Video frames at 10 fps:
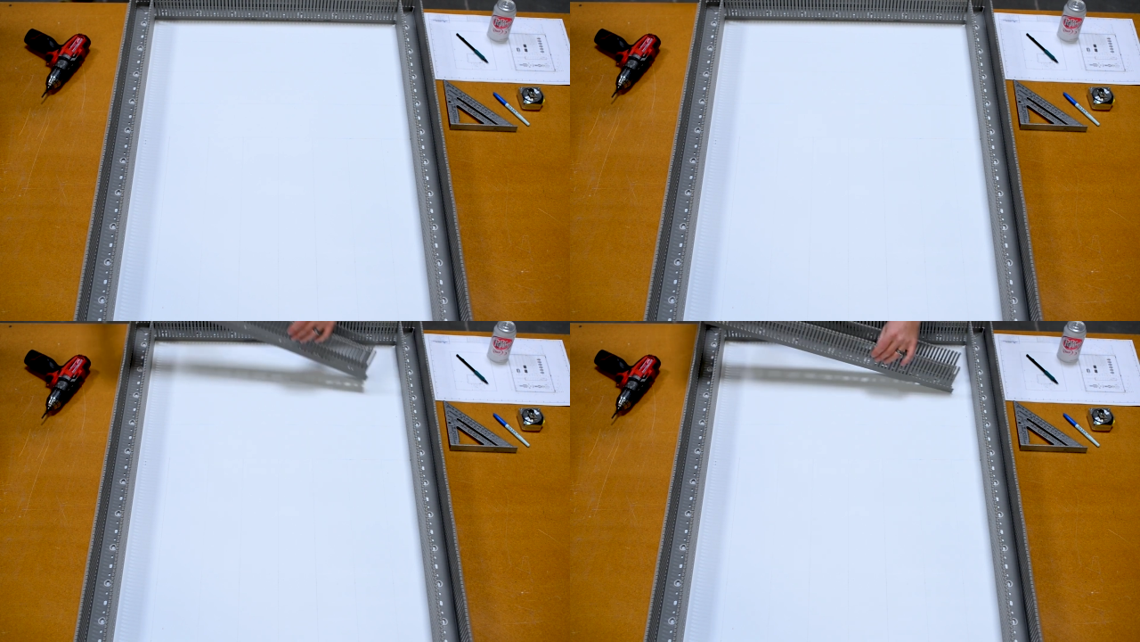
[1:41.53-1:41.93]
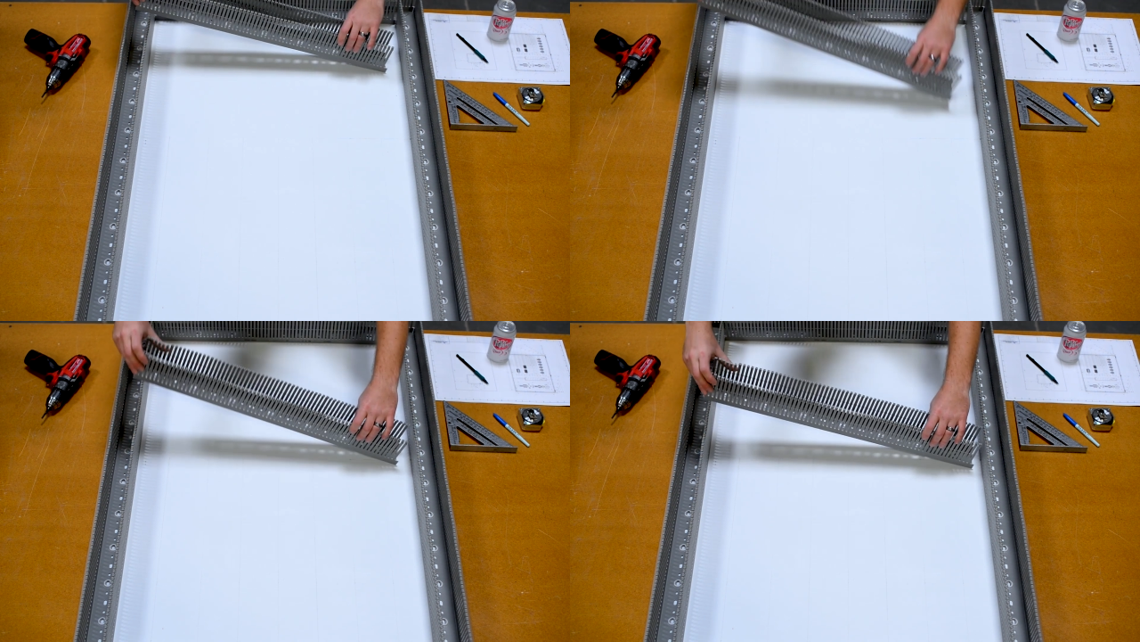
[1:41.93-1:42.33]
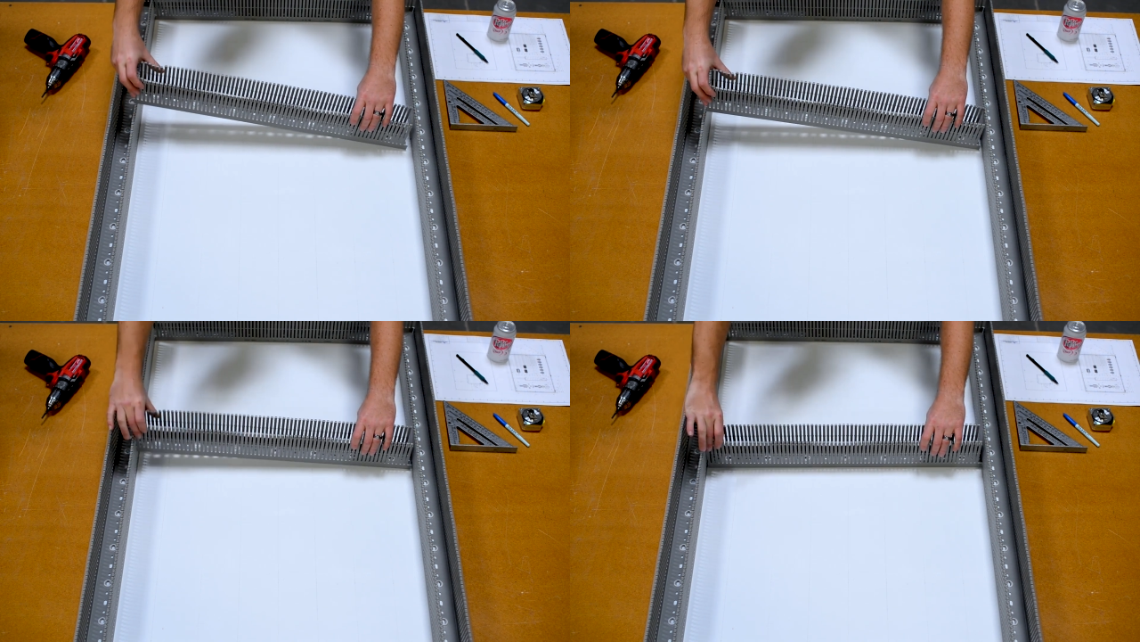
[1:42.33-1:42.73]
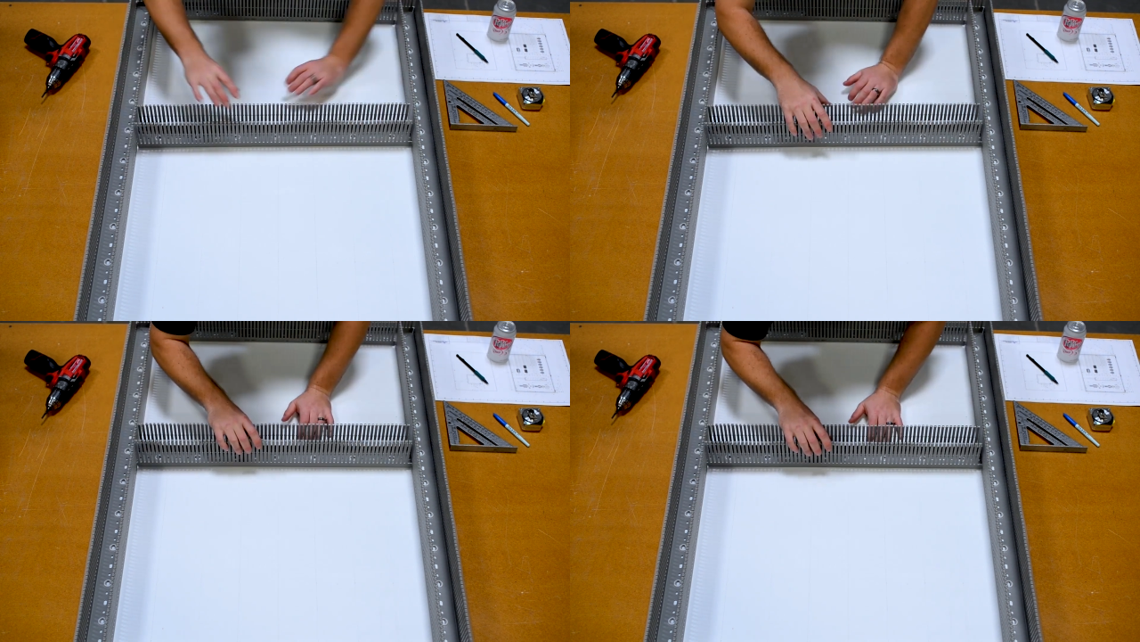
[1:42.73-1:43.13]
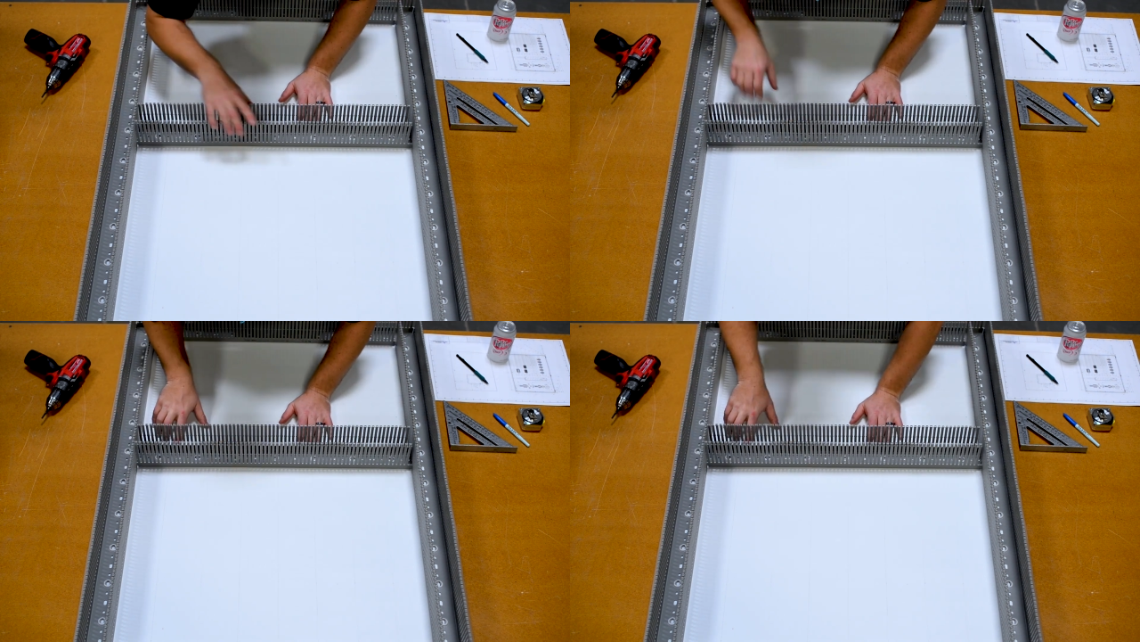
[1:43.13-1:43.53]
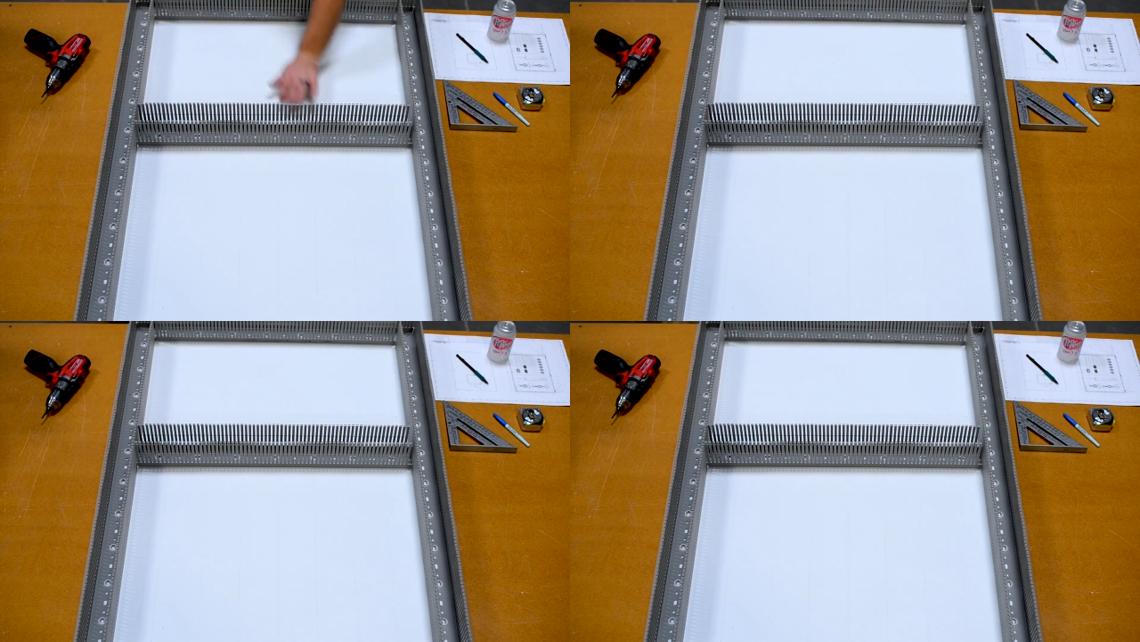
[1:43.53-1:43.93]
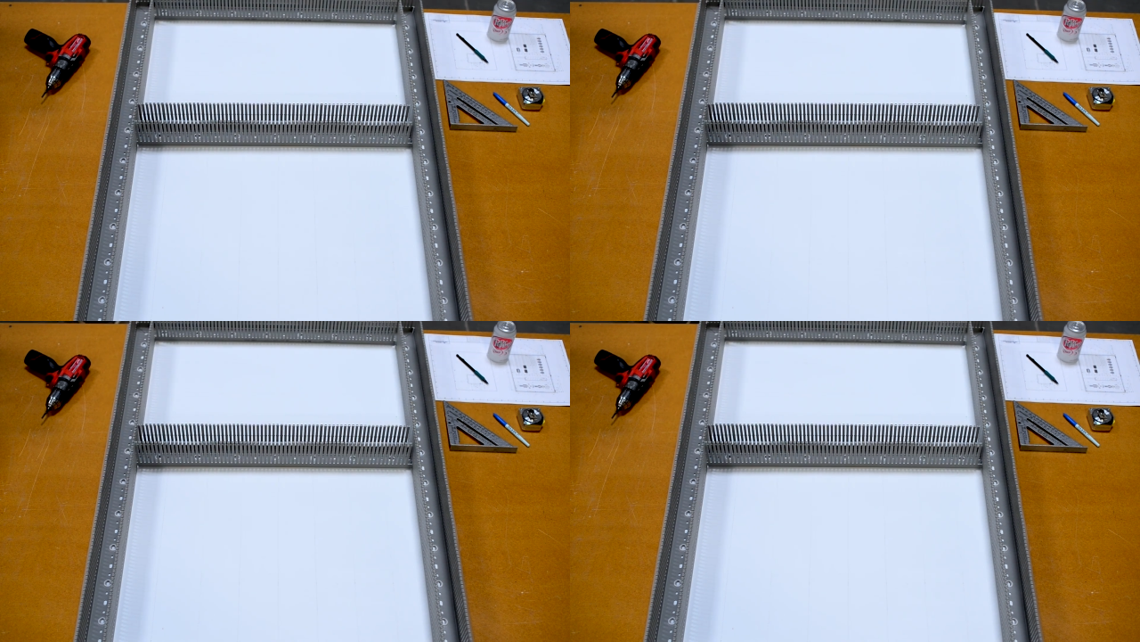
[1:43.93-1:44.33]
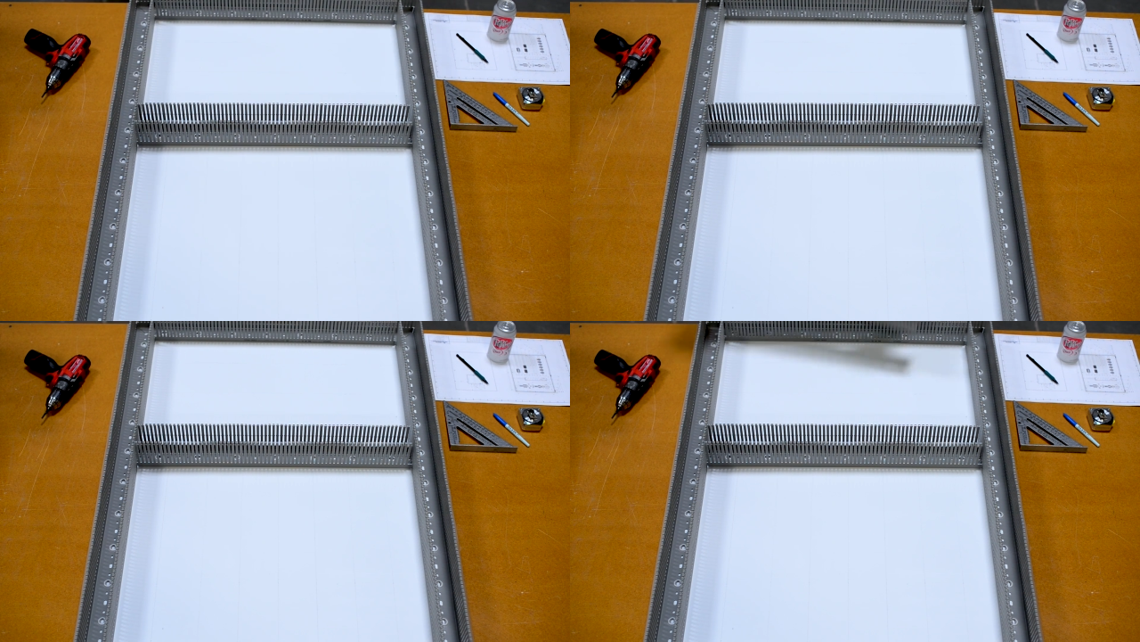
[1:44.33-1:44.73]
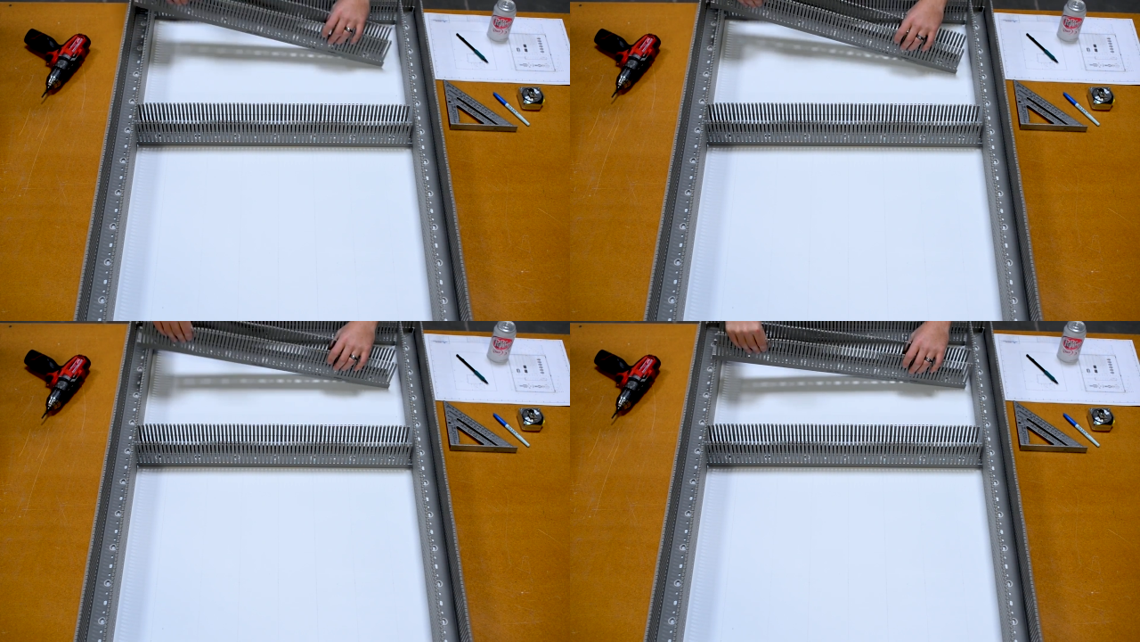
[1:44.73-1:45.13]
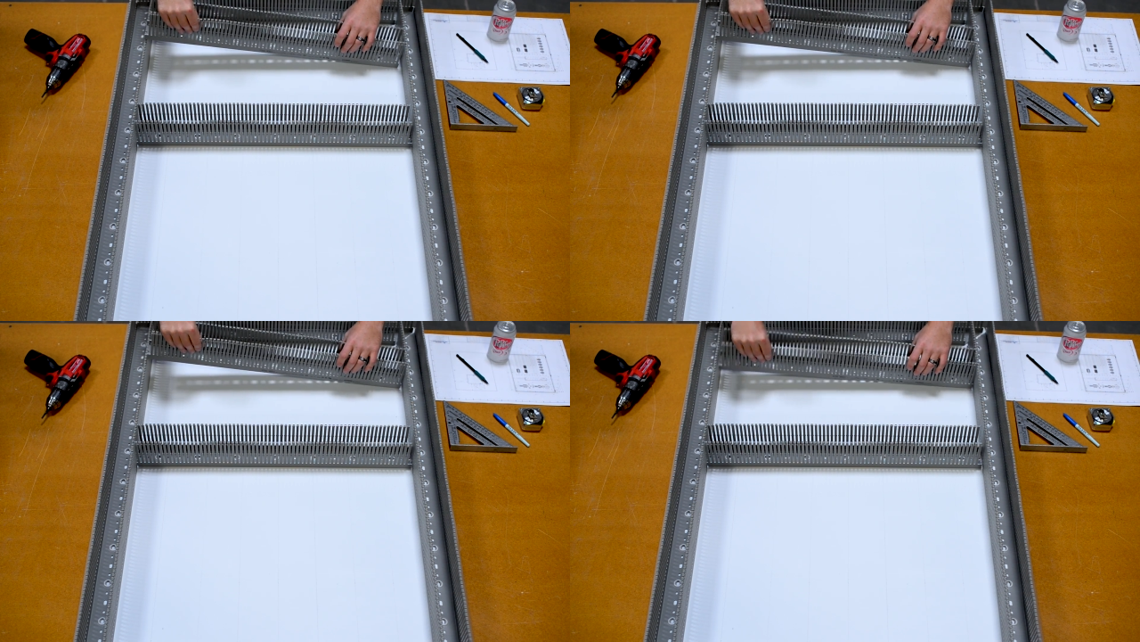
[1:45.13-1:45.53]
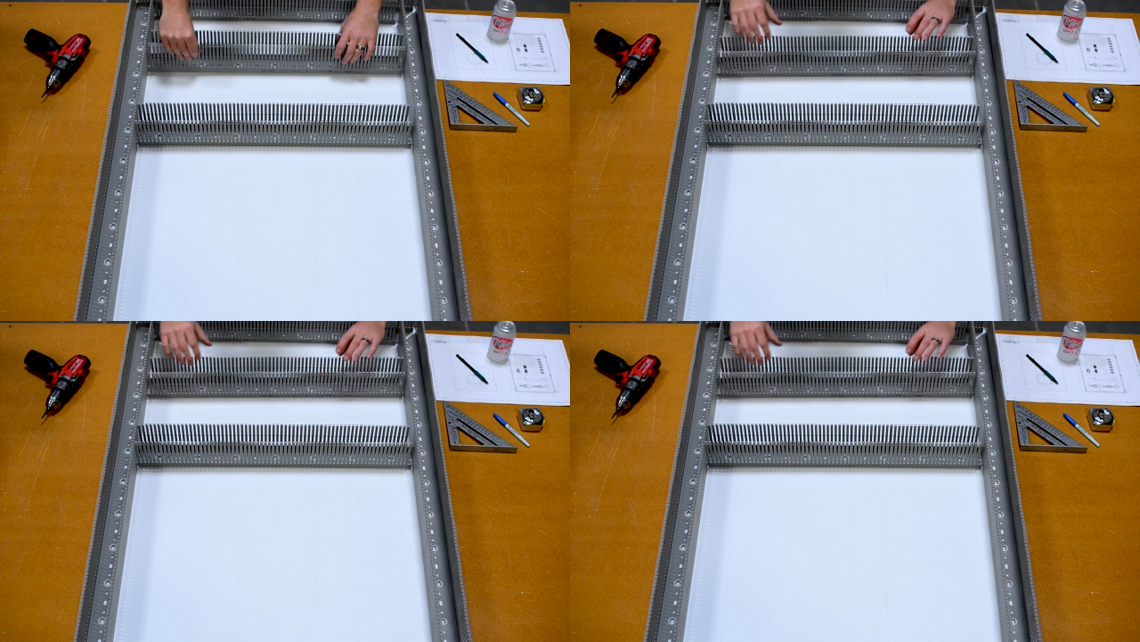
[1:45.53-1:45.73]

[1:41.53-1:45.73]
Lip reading: [unreadable: no face in view]